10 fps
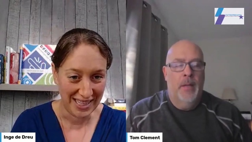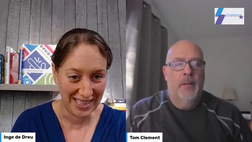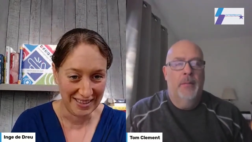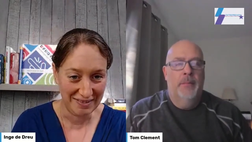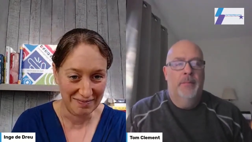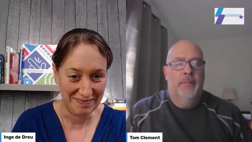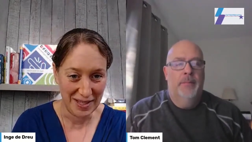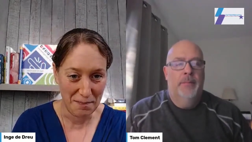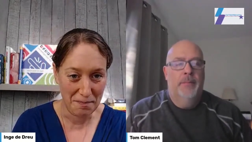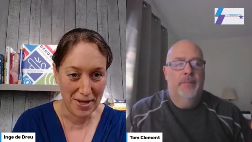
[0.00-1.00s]
Speaker 1: um,
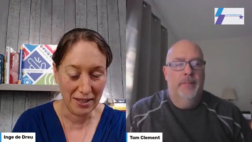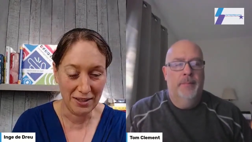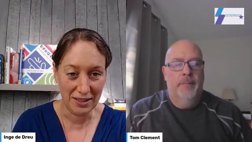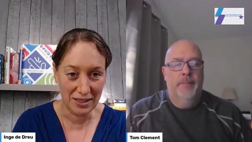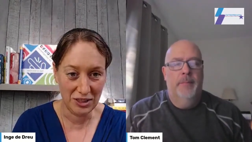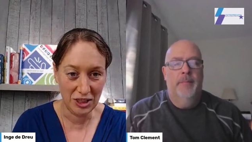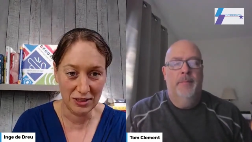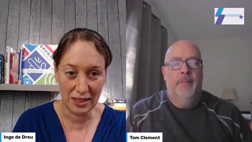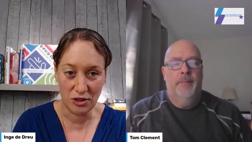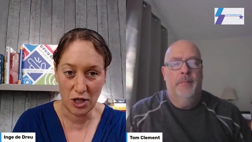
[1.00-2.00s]
the method that
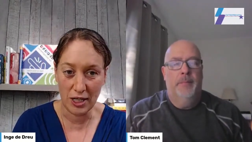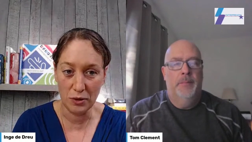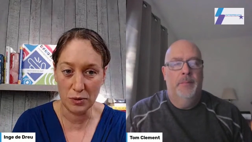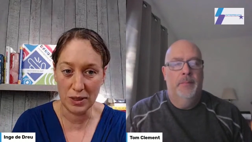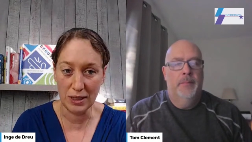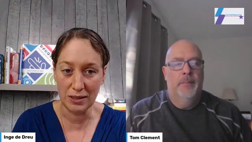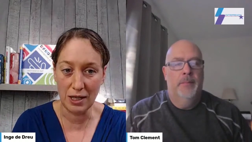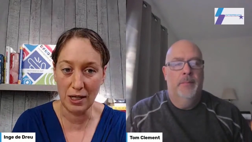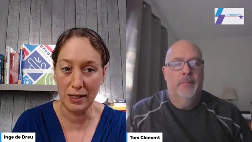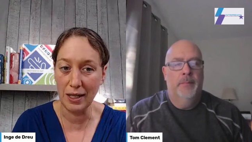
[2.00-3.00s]
she's actually using is
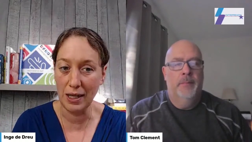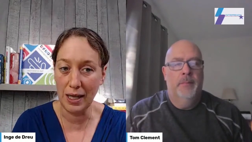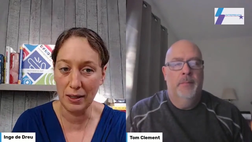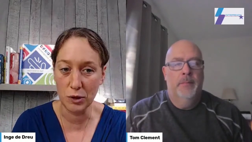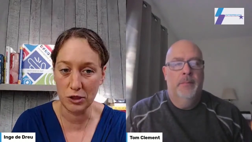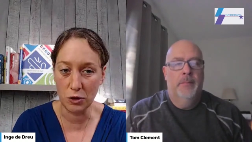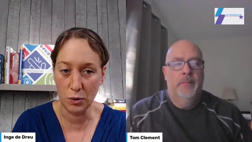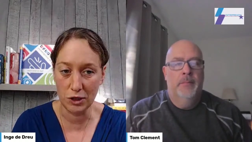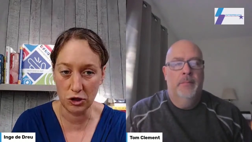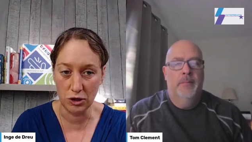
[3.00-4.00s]
clear language
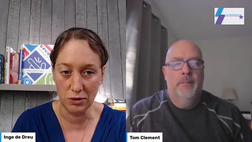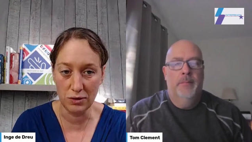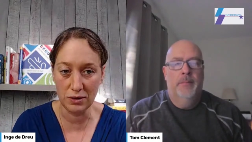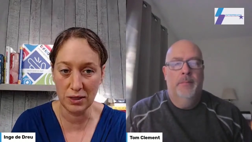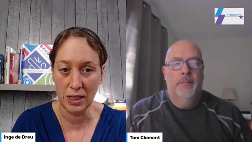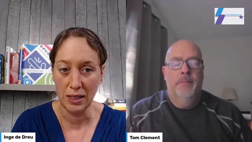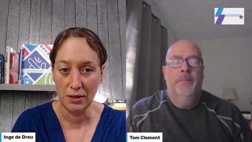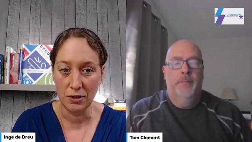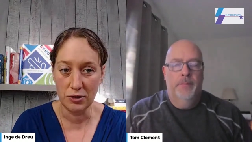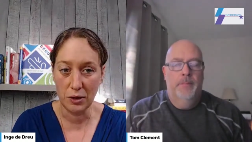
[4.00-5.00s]
questions.
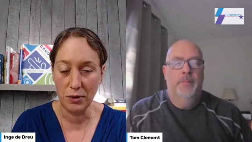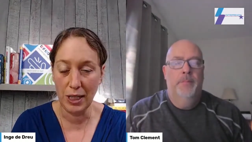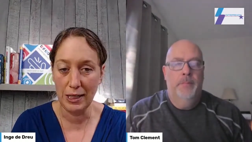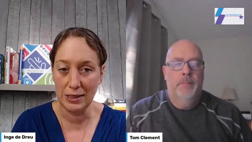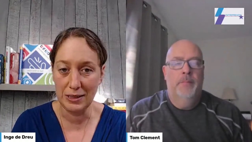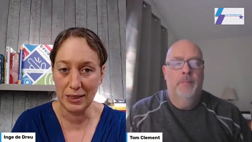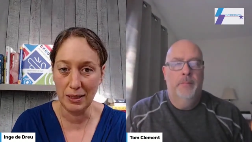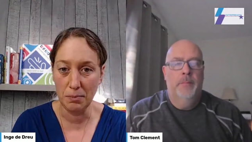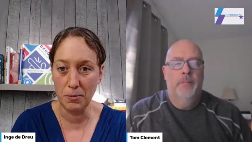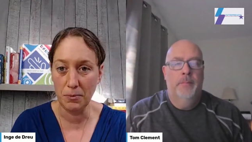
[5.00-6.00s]
Those are really
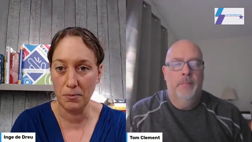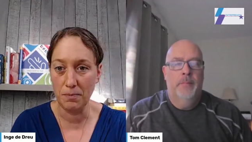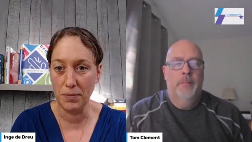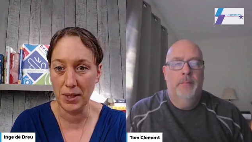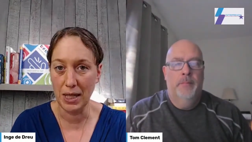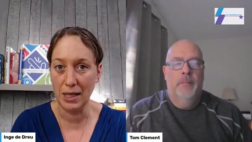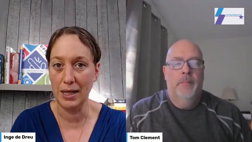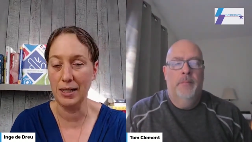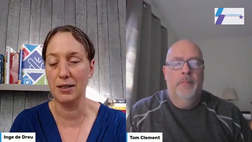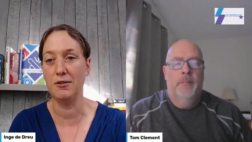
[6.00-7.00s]
deep,
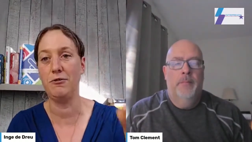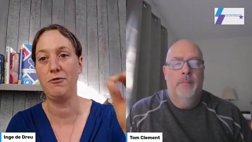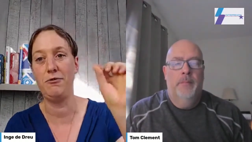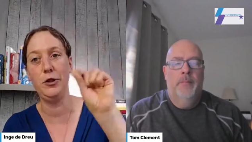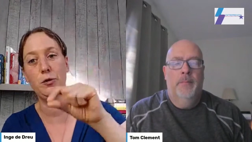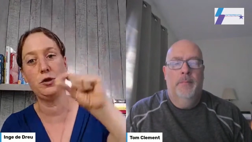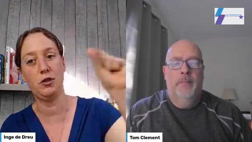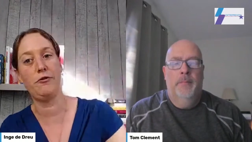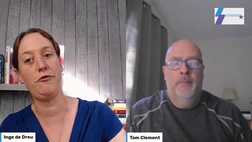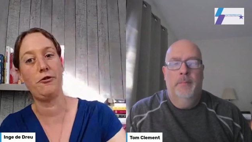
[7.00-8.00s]
like
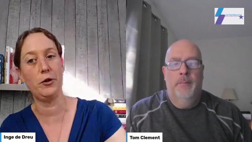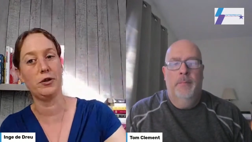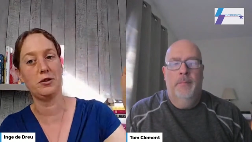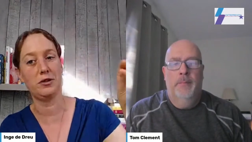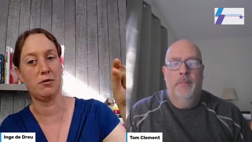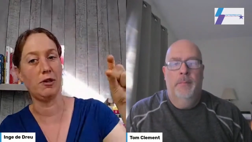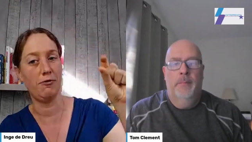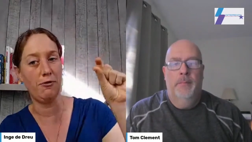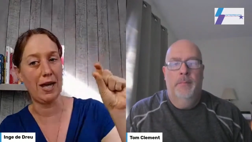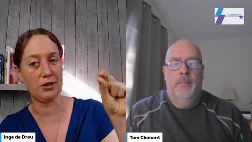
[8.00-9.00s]
future-focused
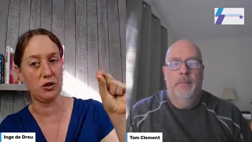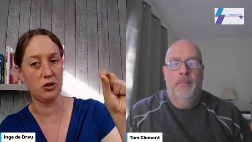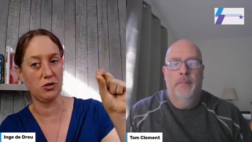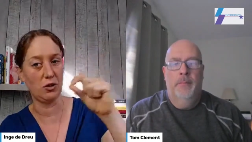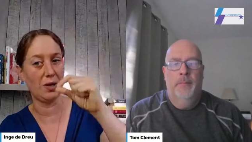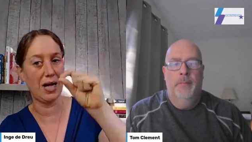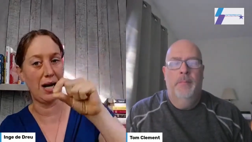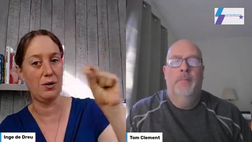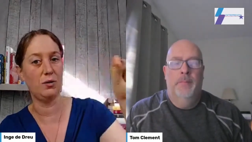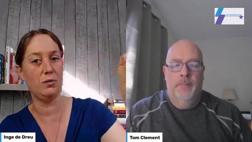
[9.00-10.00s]
reflection. So
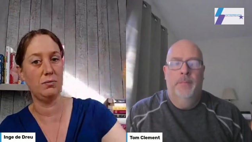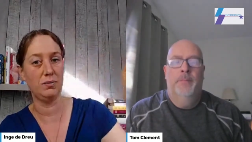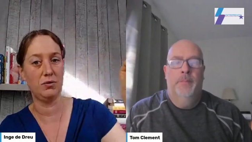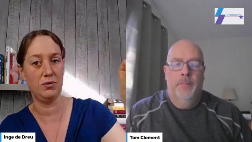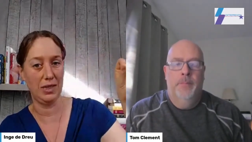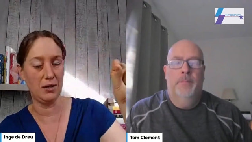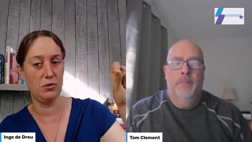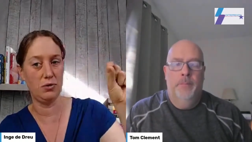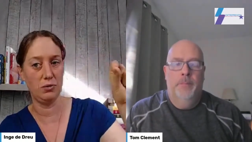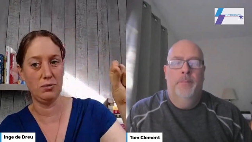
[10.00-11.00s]
how now
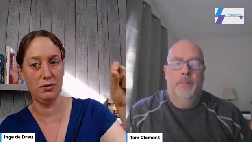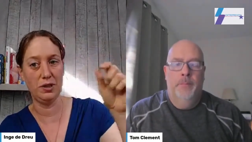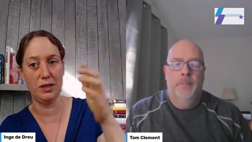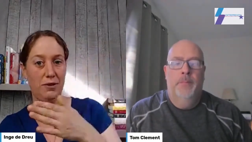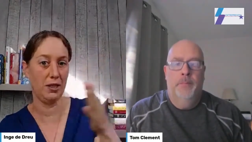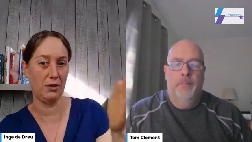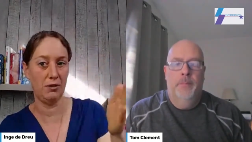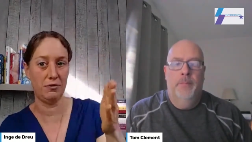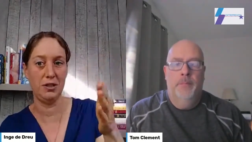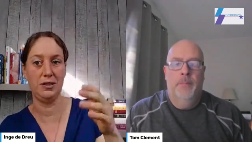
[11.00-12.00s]
to kind of get
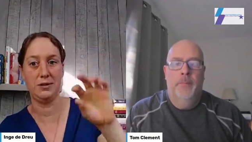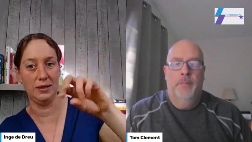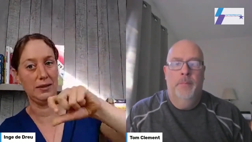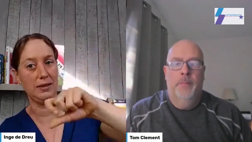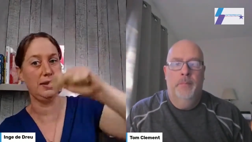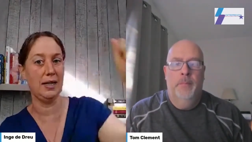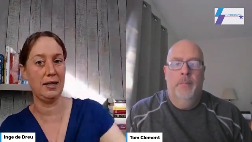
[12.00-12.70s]
over it and